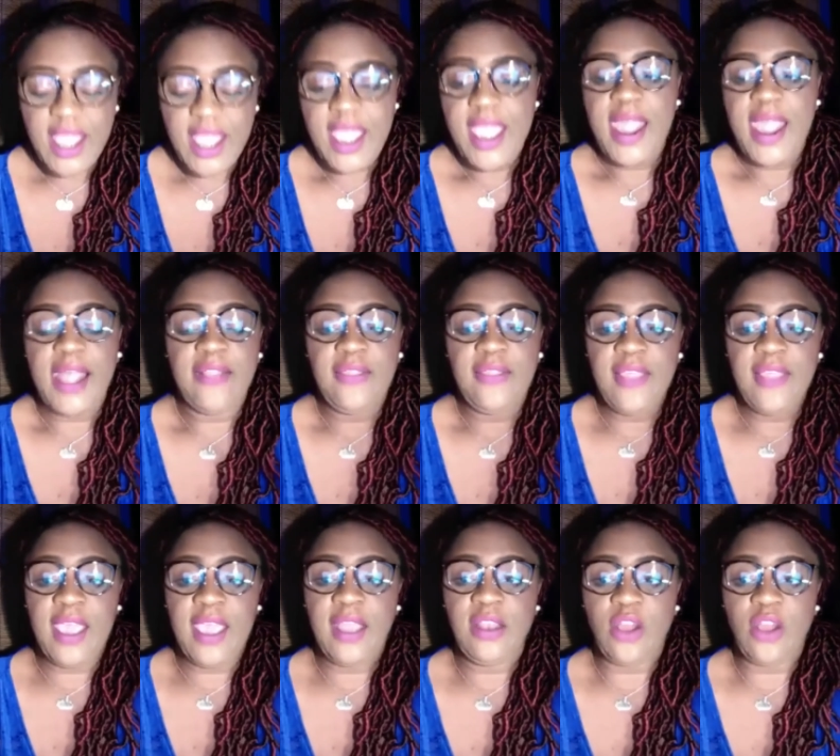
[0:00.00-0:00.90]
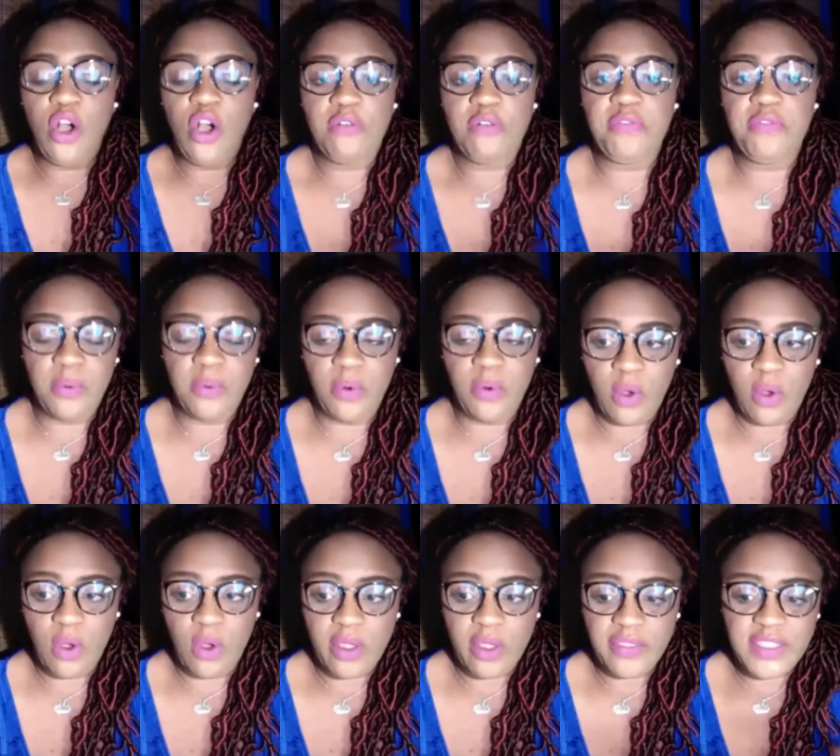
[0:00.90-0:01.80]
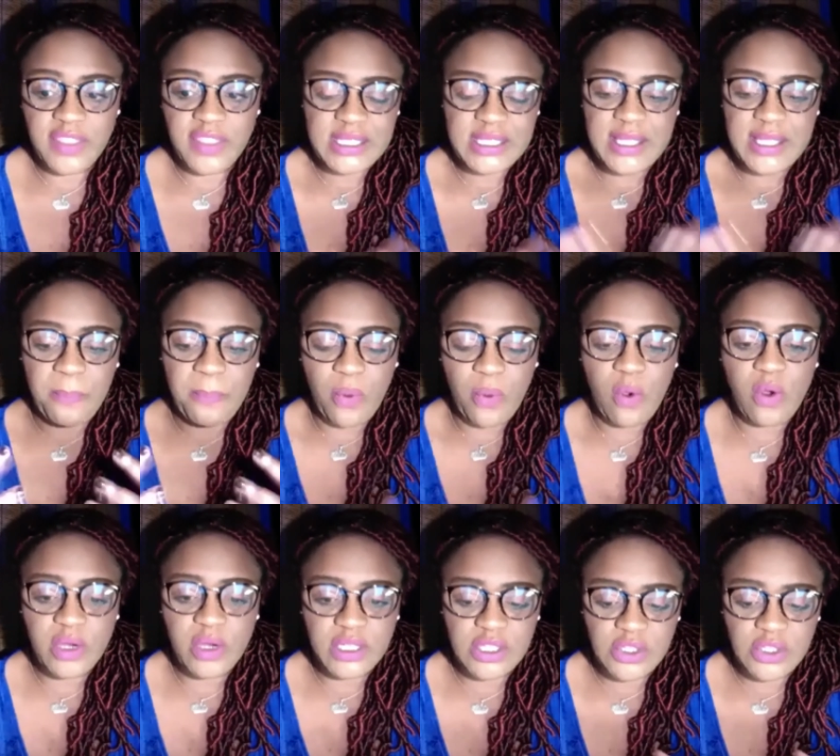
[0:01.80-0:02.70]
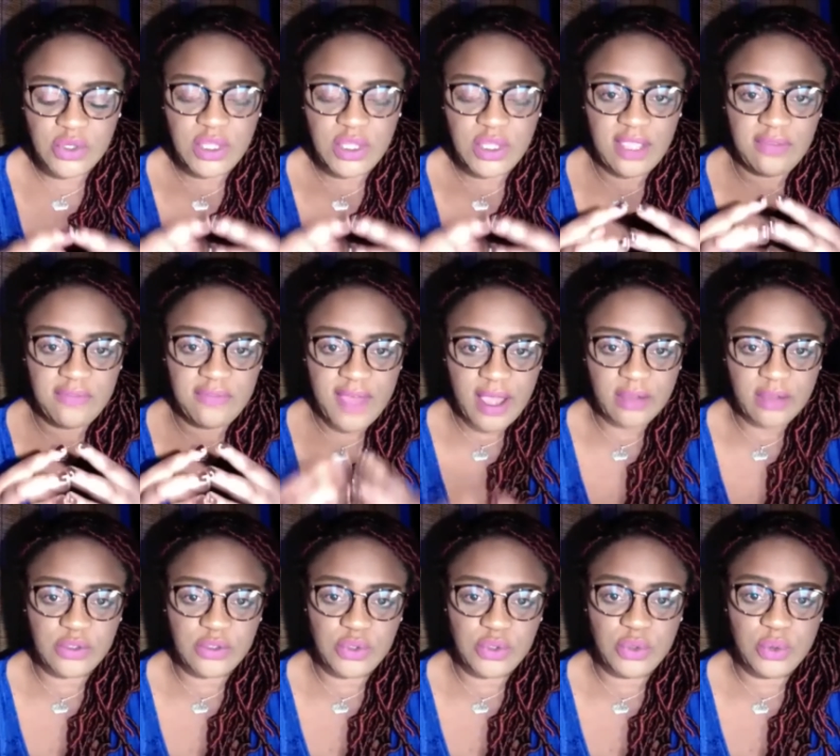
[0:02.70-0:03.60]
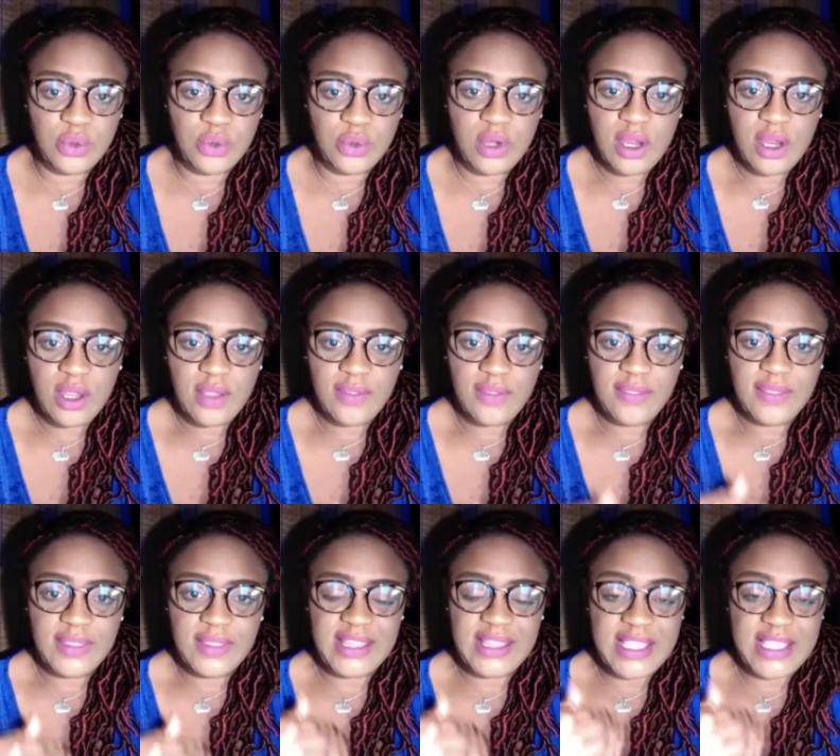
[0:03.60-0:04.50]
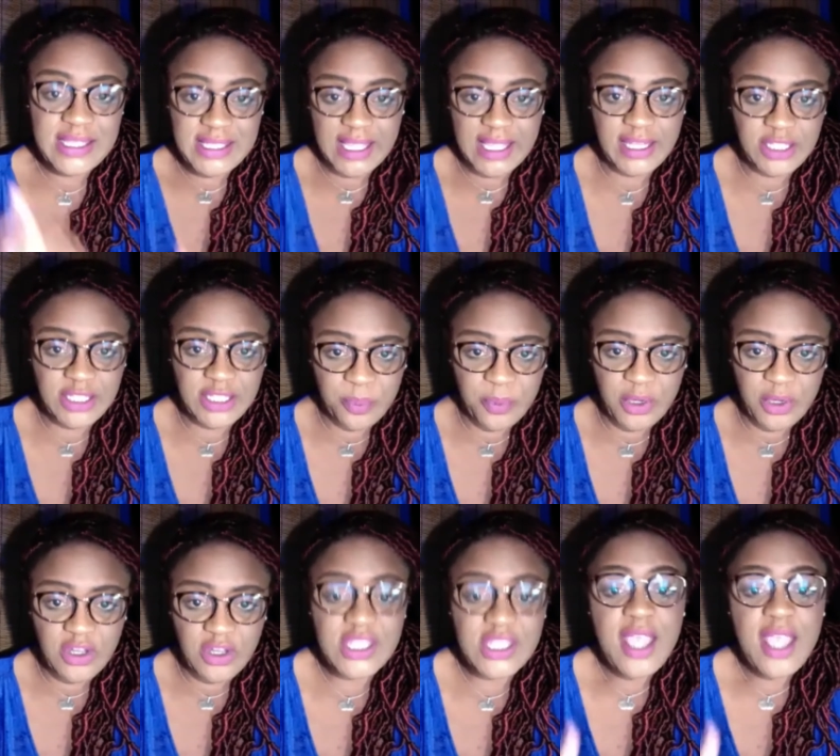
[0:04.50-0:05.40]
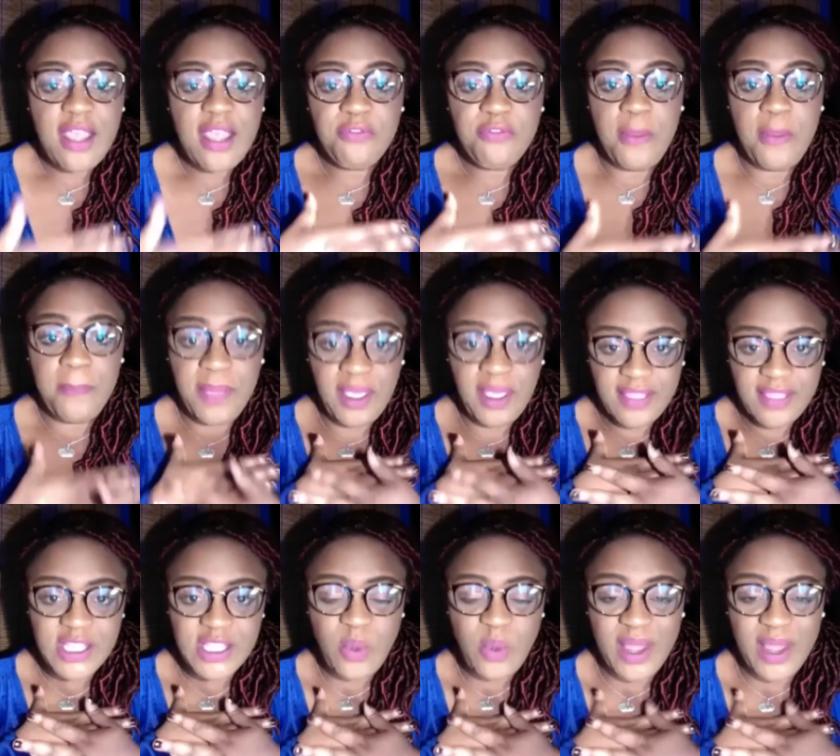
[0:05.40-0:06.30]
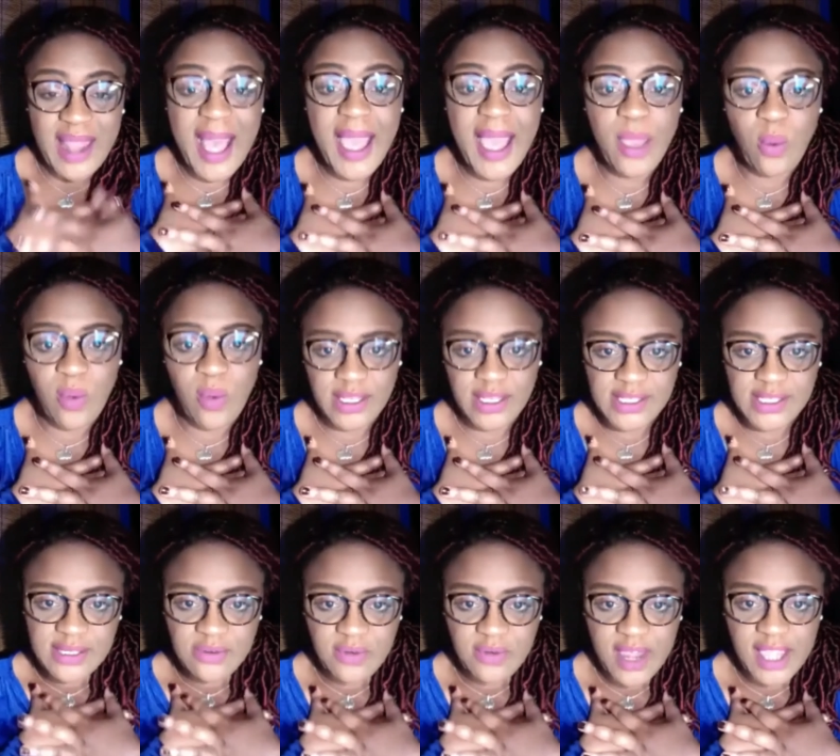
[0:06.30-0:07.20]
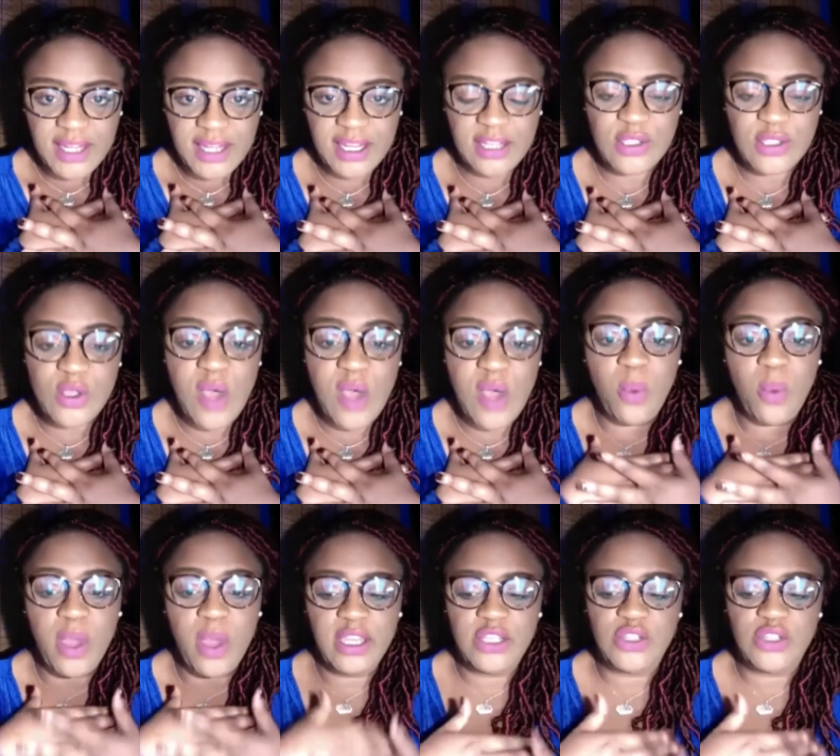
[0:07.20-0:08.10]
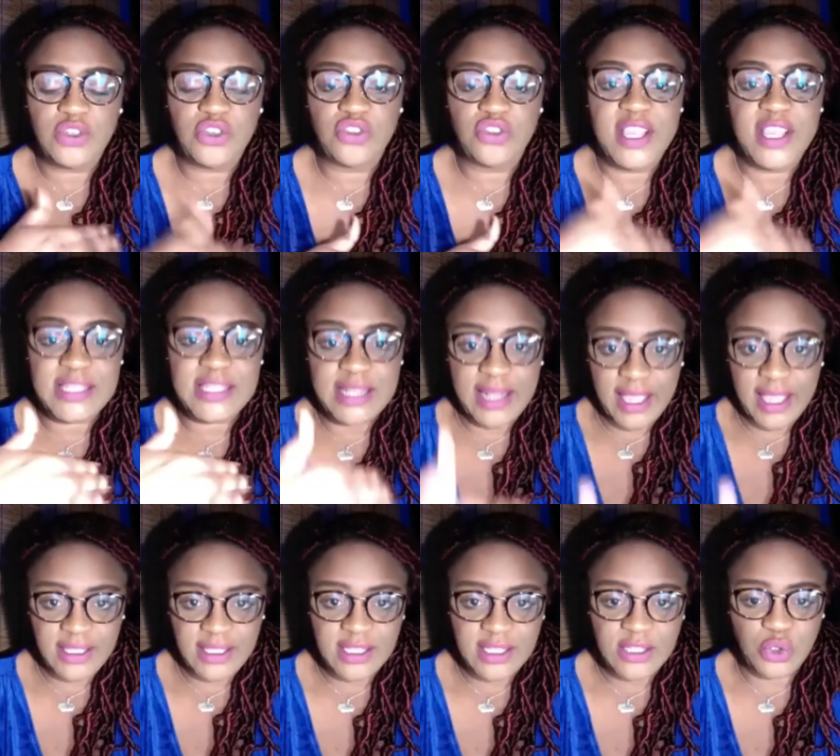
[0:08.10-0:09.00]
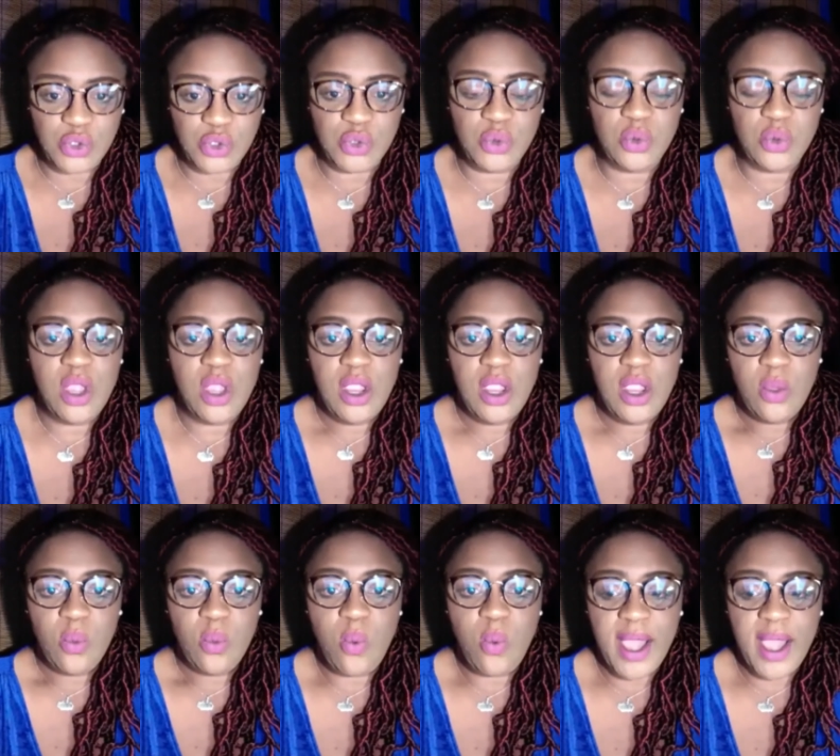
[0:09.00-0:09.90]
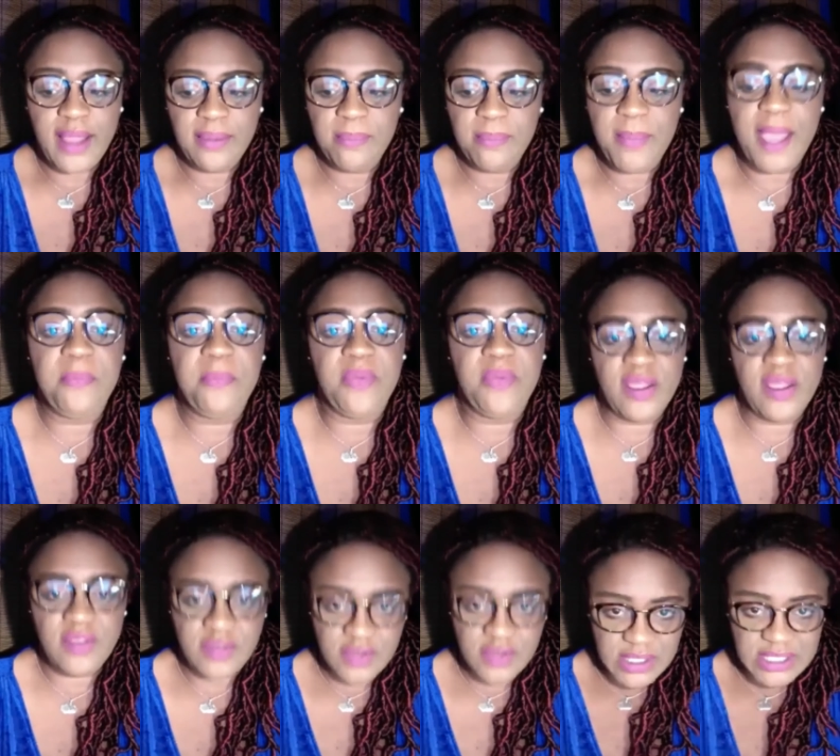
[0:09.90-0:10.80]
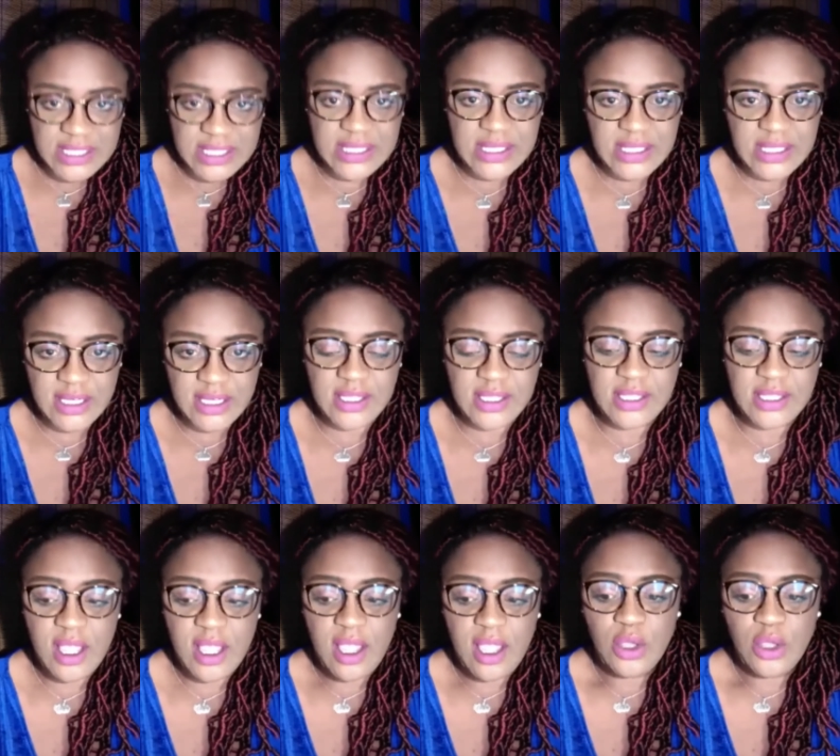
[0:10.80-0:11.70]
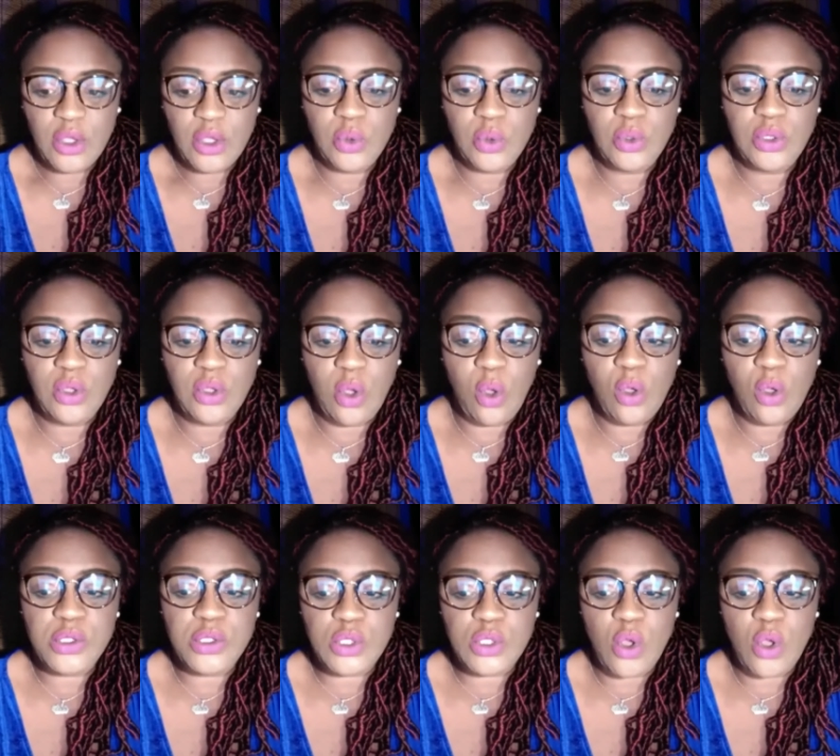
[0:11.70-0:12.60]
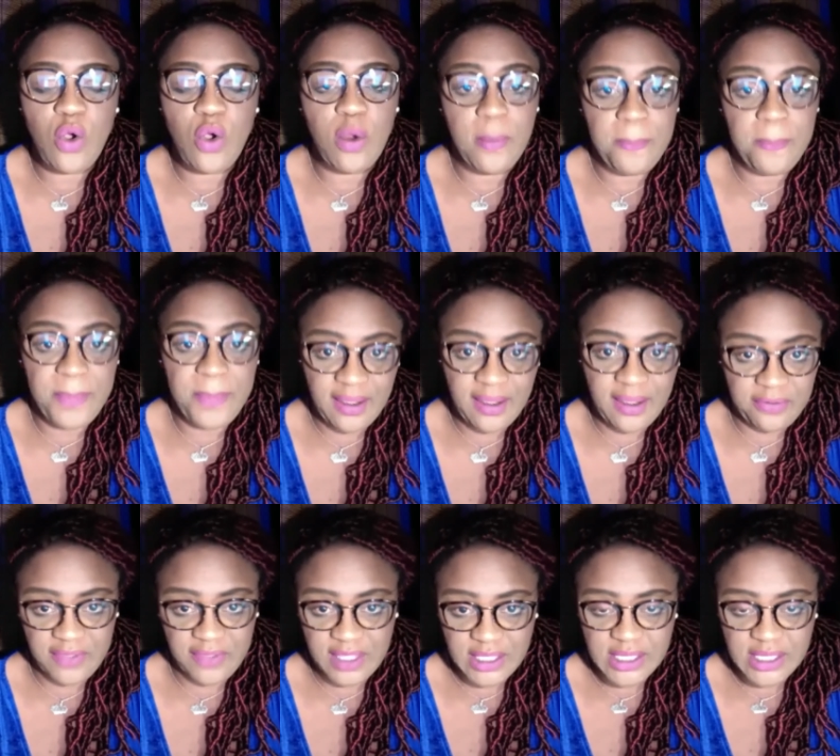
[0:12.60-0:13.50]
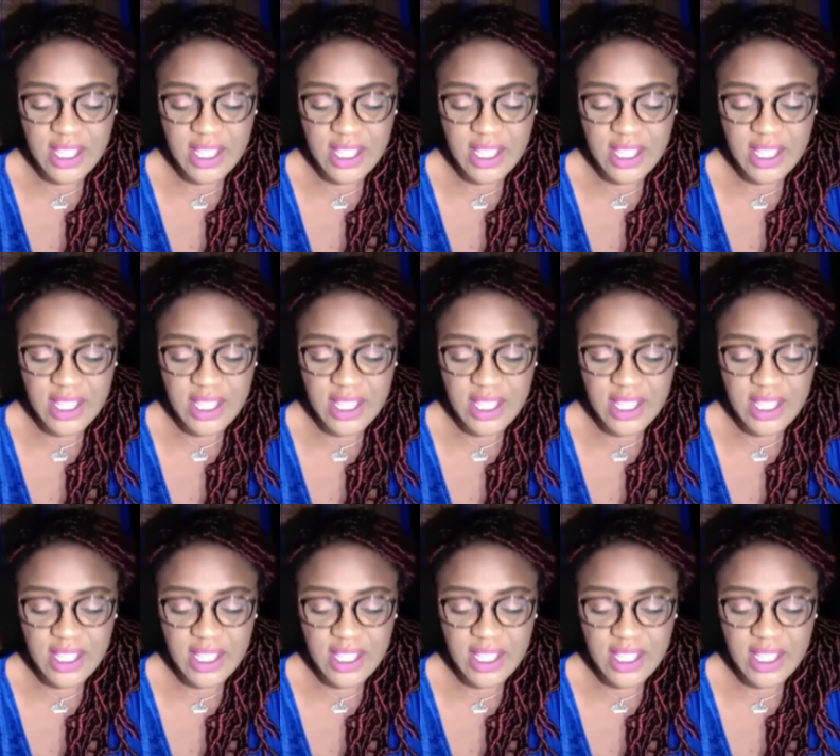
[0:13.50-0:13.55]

And then overall, the support to give out to these entrepreneurs, for me, that's what I wanted, right? And so I wanted to translate it to what my brothers or sisters could also benefit.